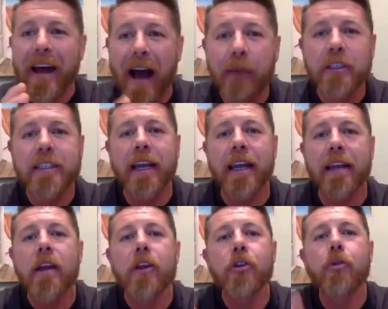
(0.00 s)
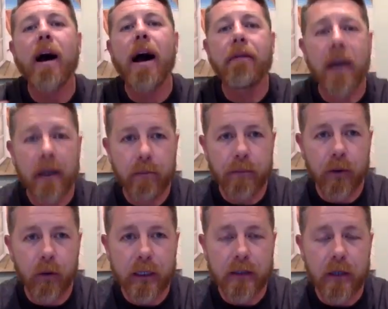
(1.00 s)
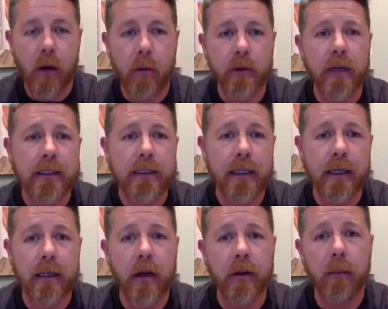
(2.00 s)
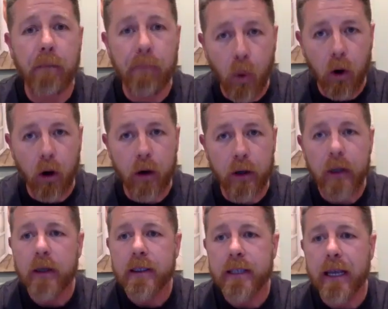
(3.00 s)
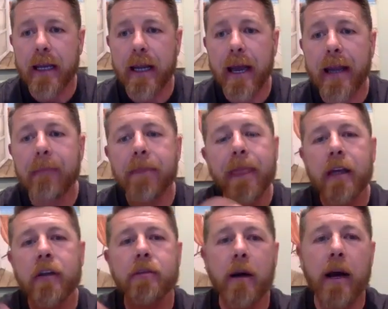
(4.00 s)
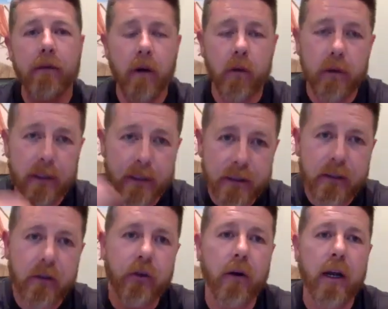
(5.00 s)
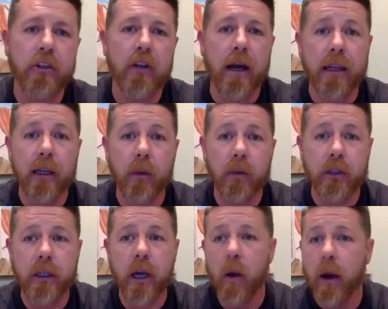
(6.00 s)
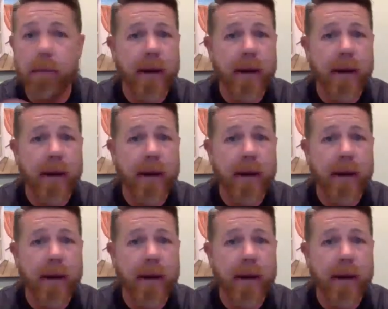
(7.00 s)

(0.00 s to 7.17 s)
I'm just saying you have that ability. It's almost like sitting on the board saying, hey, here's my vote. This is the direction I think we should go. And